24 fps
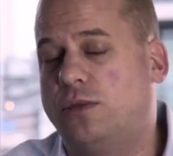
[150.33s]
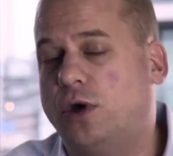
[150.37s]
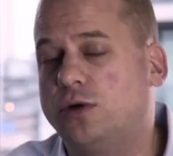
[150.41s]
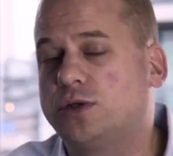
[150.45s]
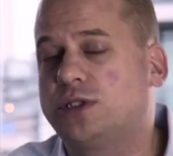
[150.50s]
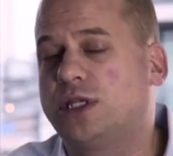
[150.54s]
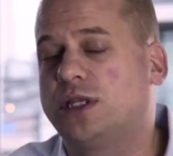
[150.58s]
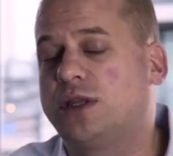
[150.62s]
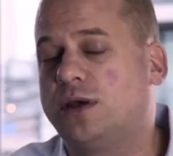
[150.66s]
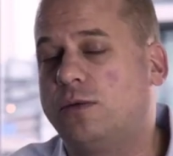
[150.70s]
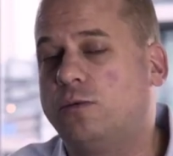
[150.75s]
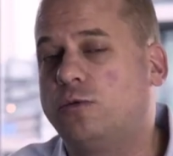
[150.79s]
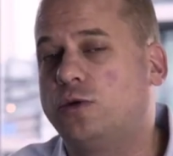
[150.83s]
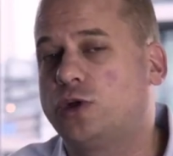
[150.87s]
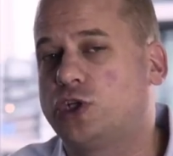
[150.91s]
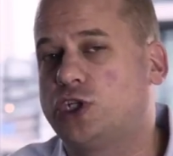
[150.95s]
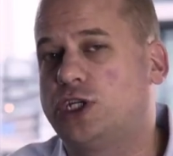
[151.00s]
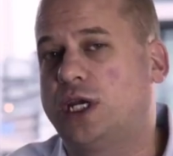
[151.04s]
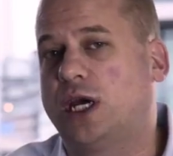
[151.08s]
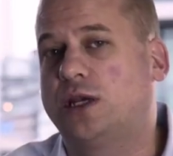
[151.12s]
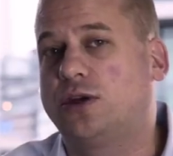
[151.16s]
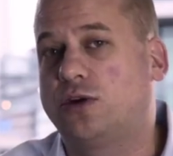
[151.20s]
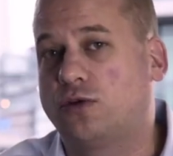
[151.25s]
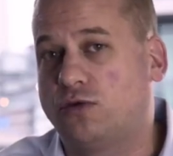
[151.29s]
Most of them will
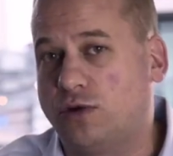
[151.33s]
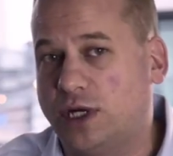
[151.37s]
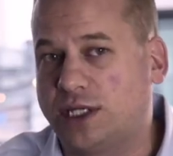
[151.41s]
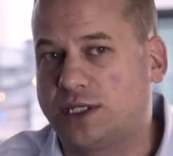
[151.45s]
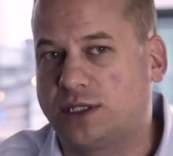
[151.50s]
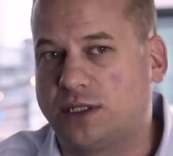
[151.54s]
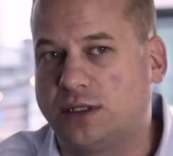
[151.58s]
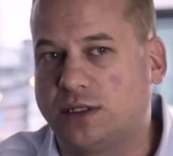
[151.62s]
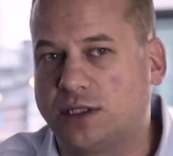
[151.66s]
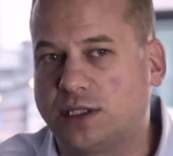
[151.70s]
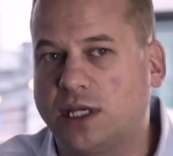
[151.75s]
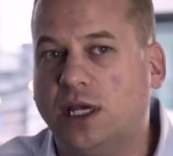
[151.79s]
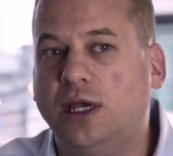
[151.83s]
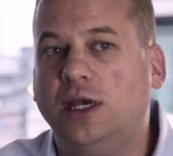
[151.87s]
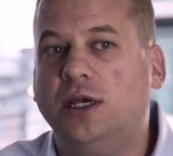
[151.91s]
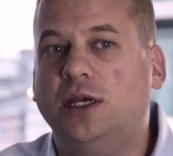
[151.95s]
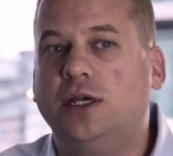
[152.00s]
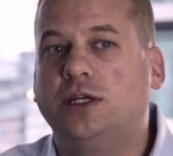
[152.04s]
shed crystals.